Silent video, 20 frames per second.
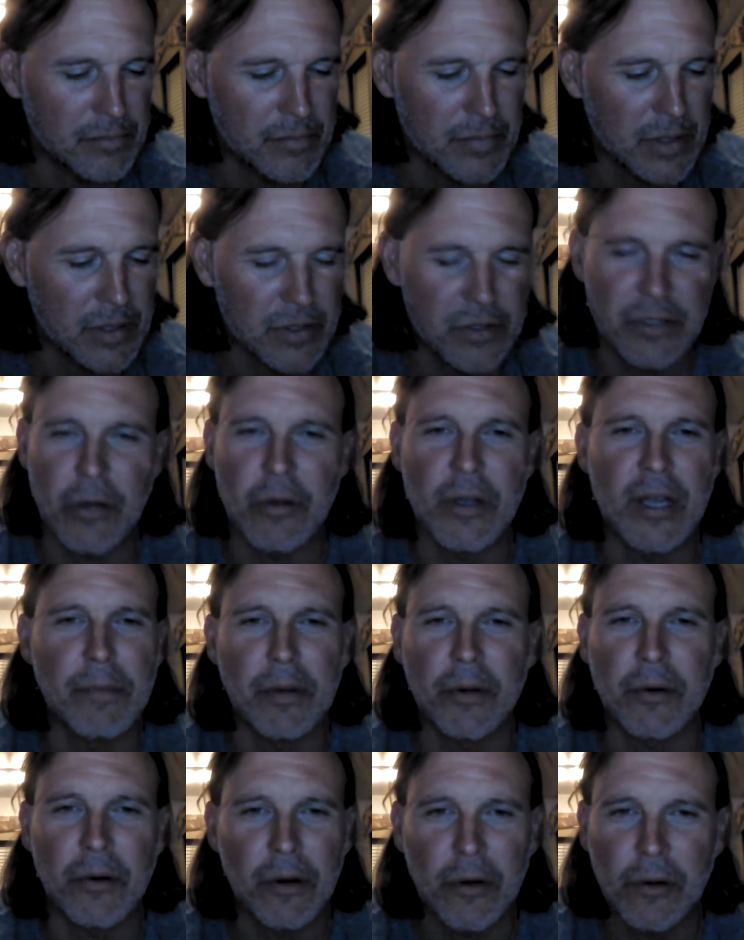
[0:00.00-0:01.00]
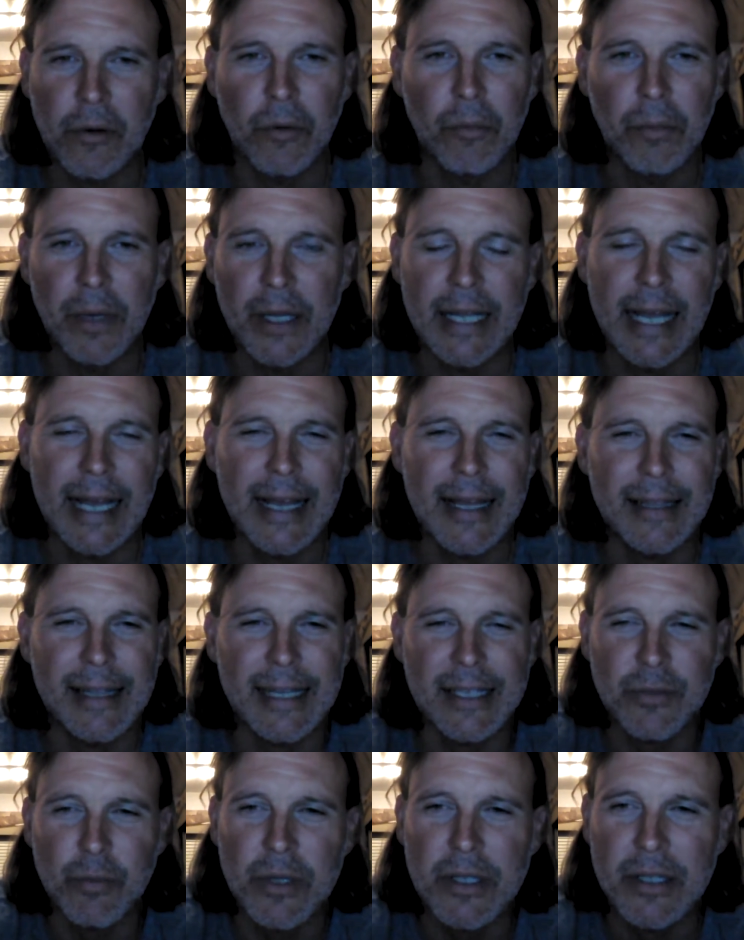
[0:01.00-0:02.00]
it's so hypocritical. But
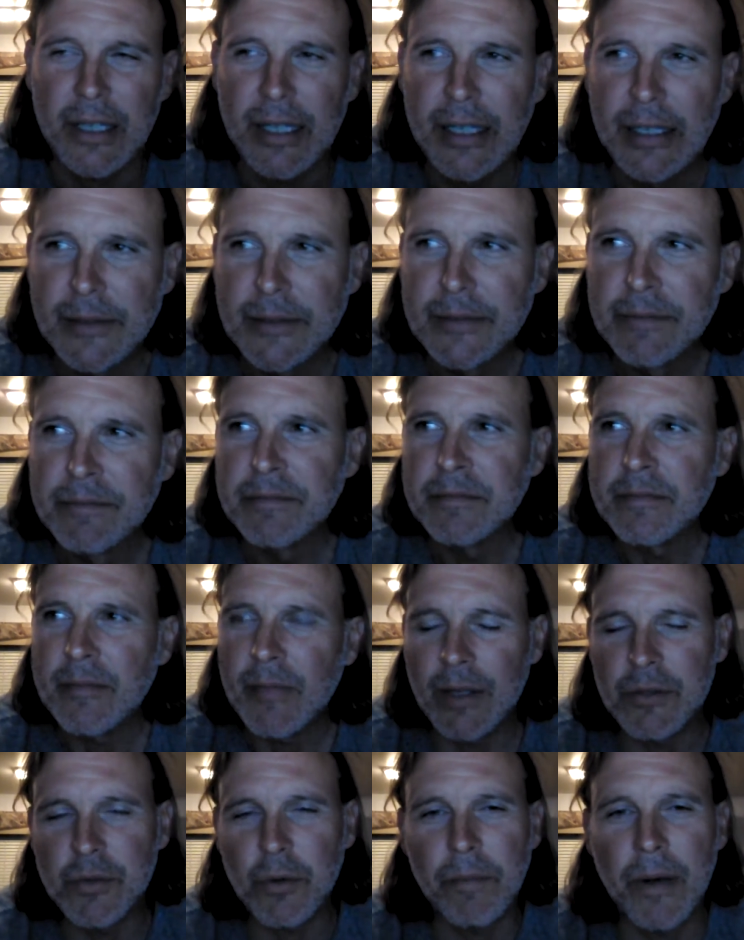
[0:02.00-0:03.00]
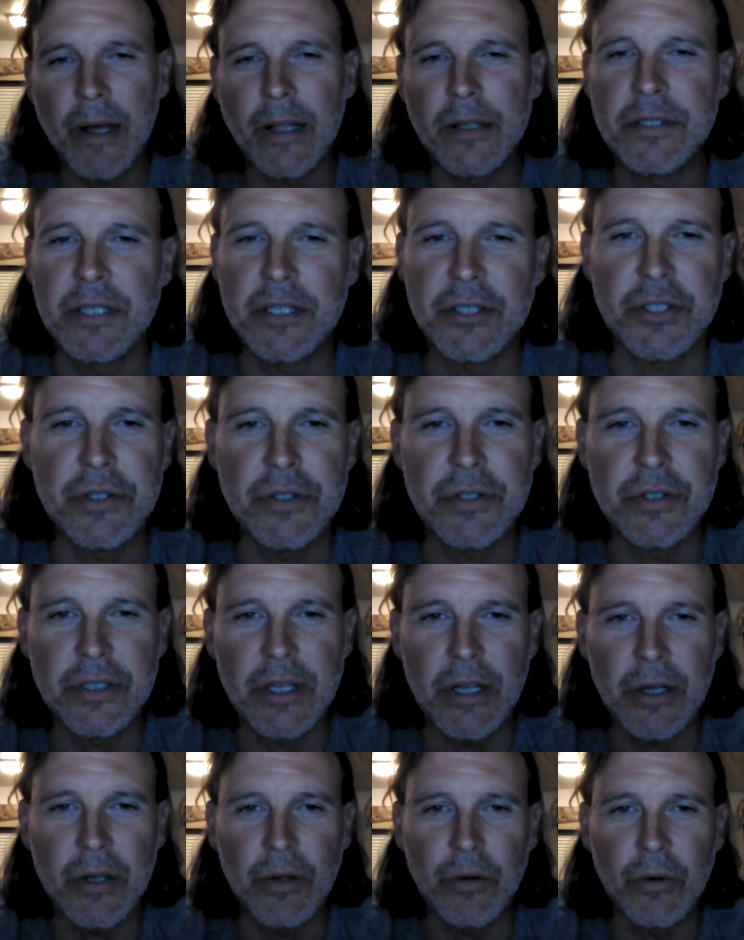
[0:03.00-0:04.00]
that's what politicians
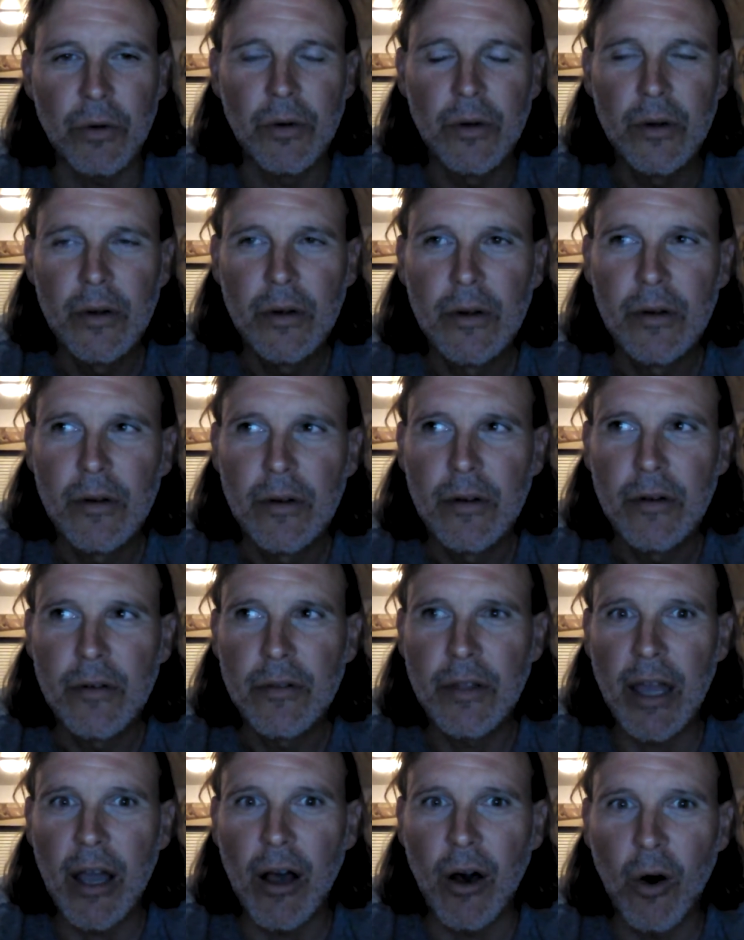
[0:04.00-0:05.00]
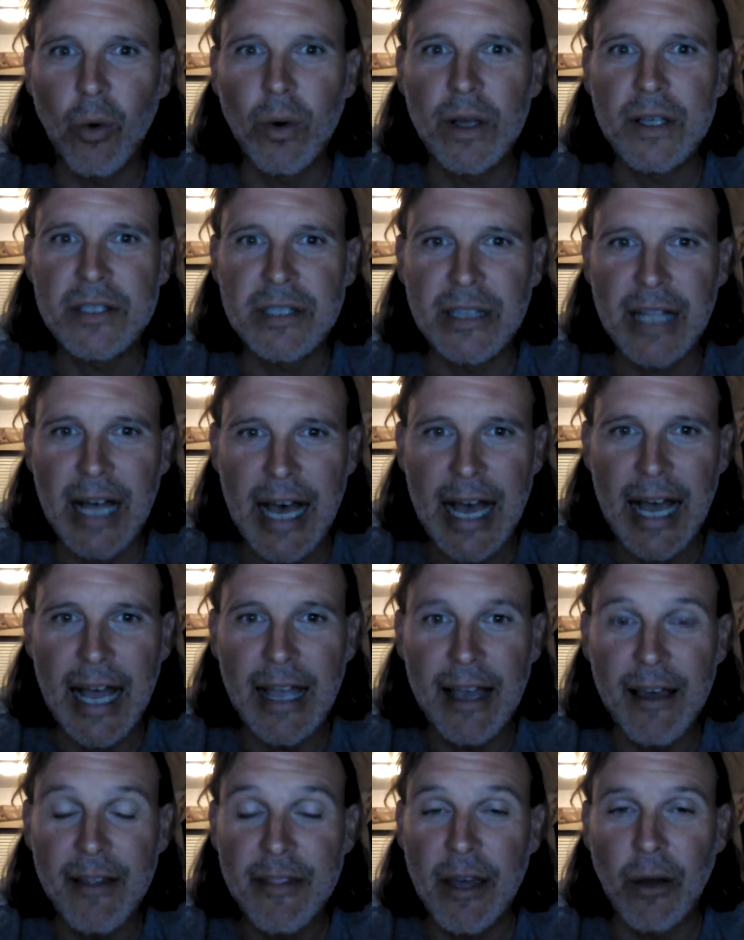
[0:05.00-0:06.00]
do. They always lie.
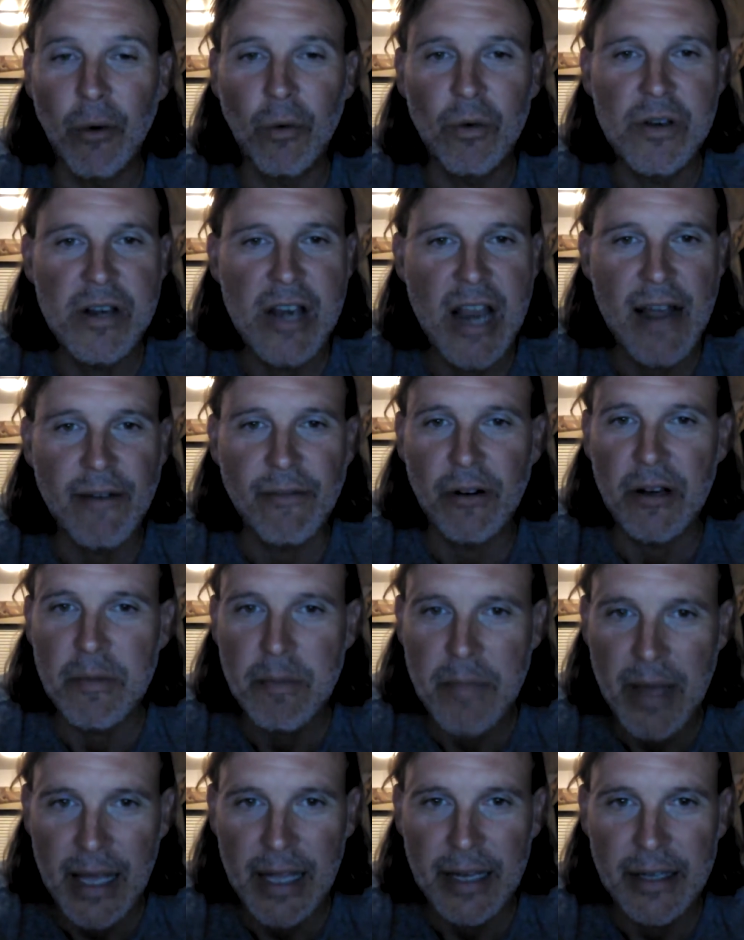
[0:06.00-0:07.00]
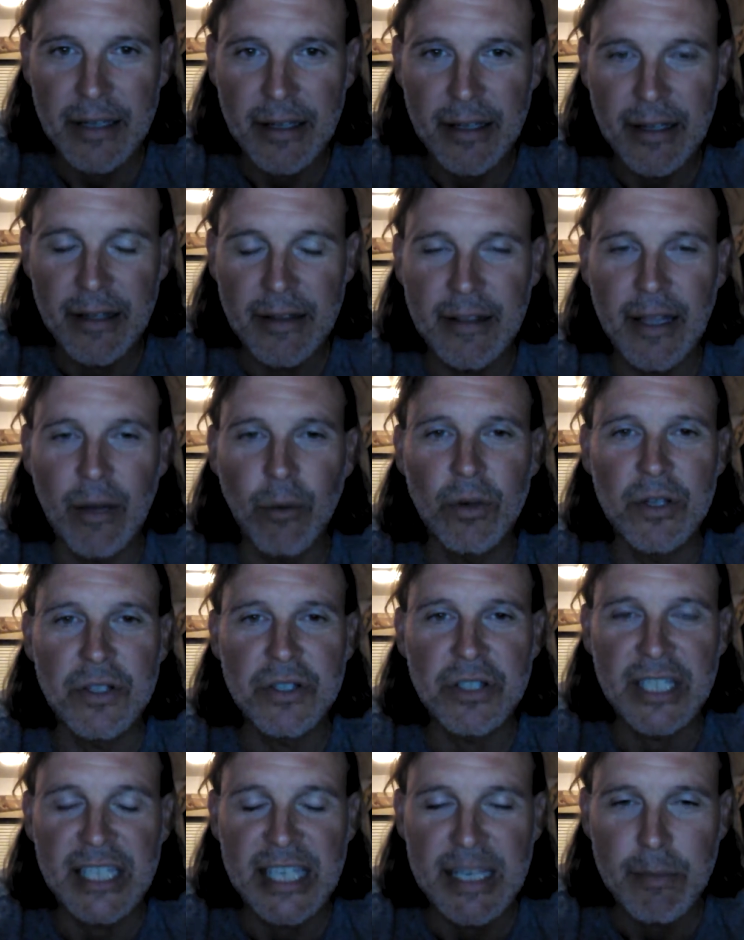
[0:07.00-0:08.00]
They will never admit, and they will
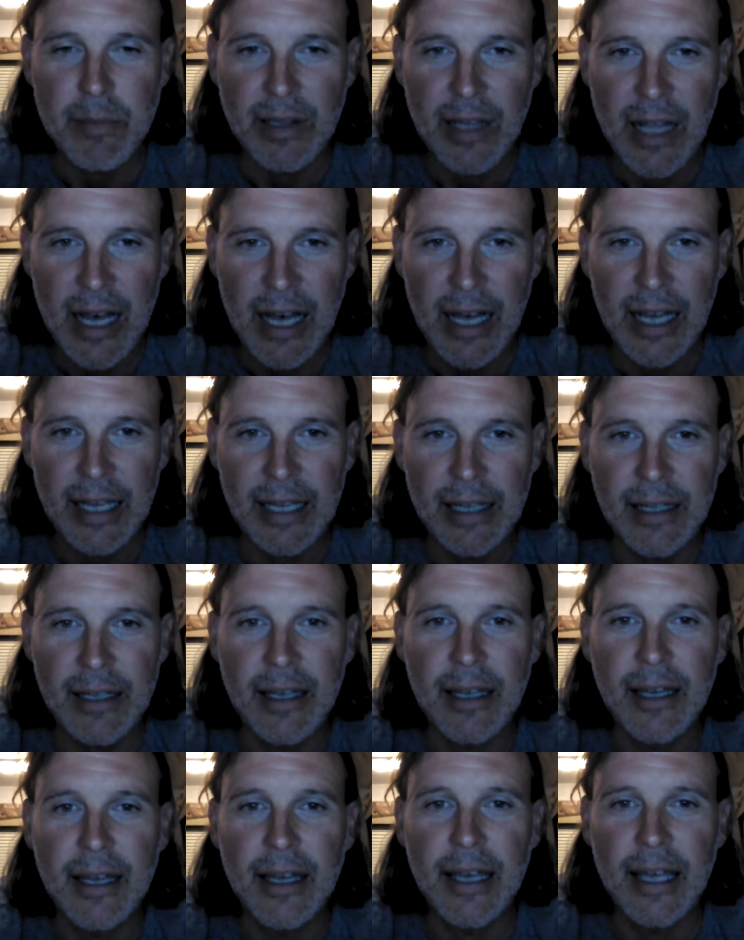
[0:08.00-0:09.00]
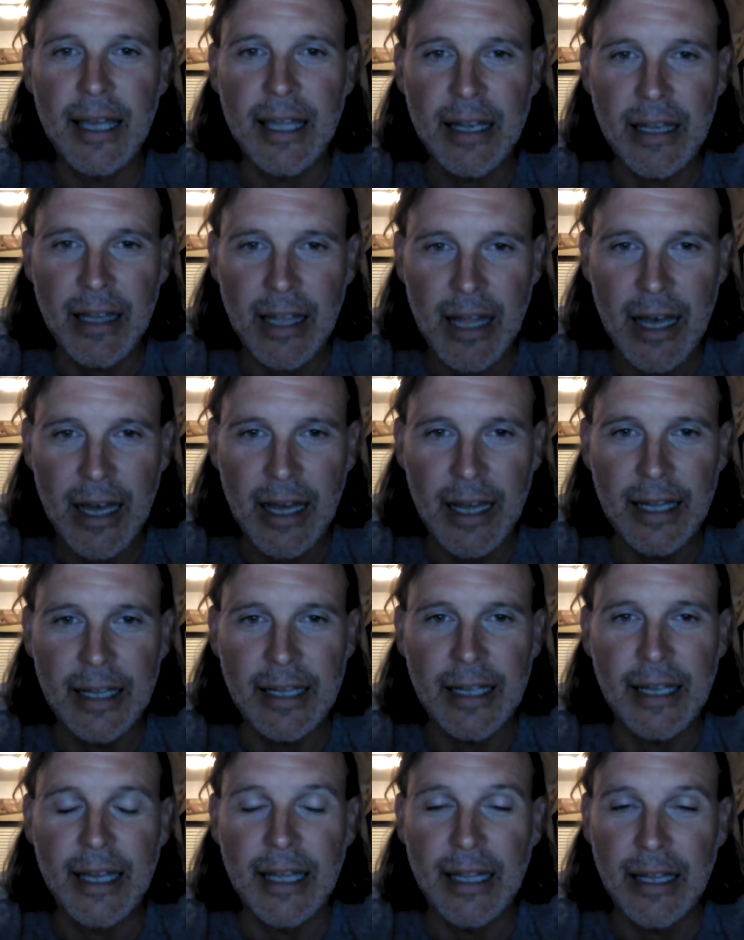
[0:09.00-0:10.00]
just keep lying and
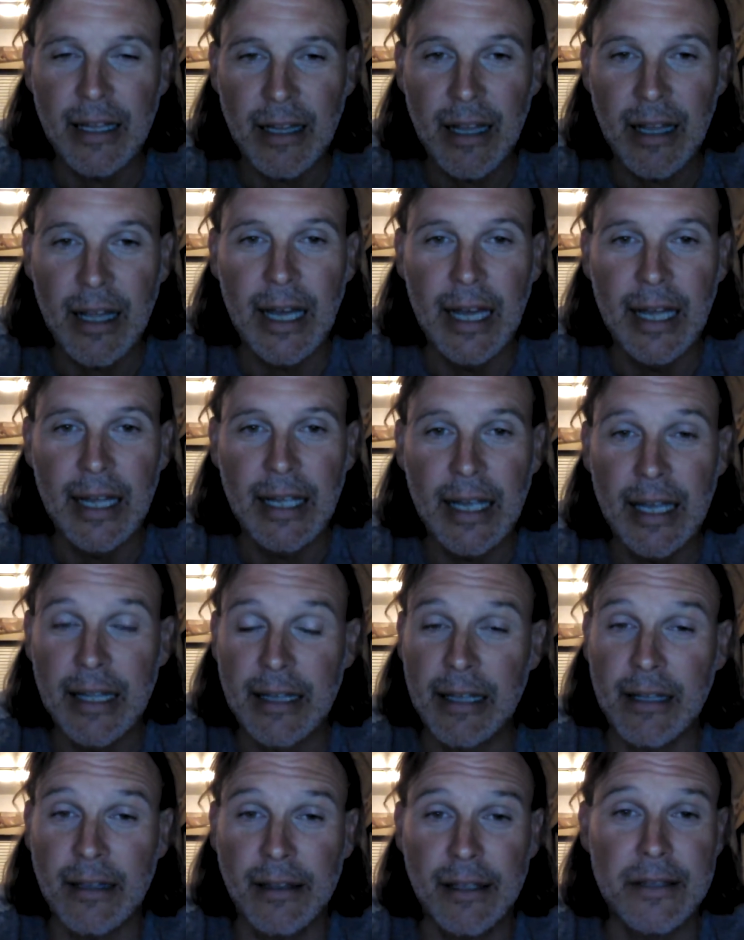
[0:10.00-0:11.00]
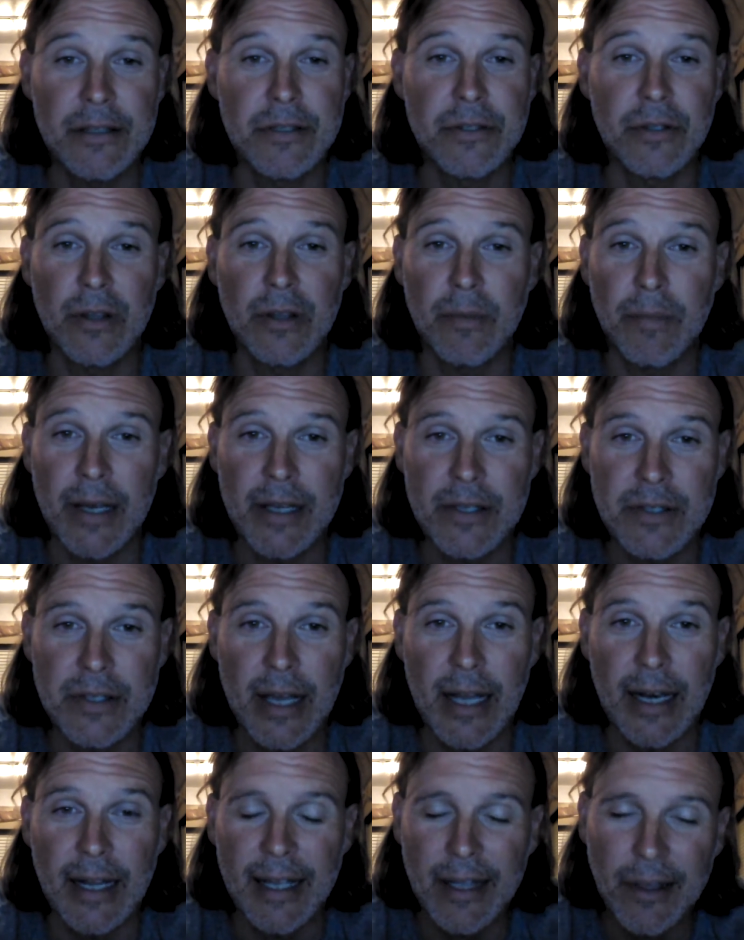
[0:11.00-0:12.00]
lying and lying. And the Clintons are the best
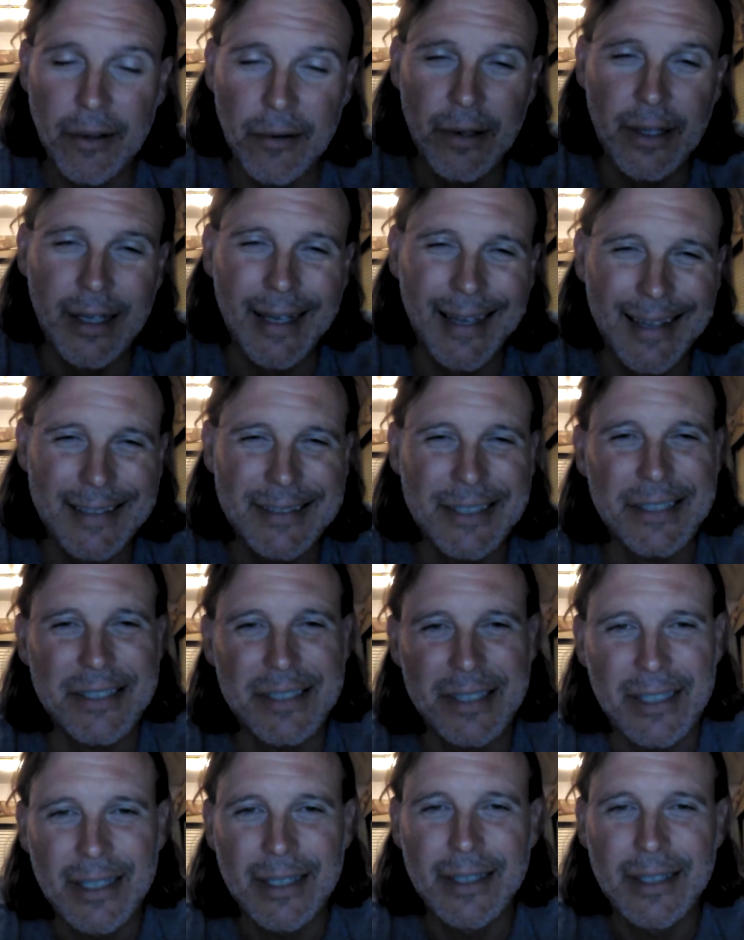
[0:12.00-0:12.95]
at it. Hillary, she's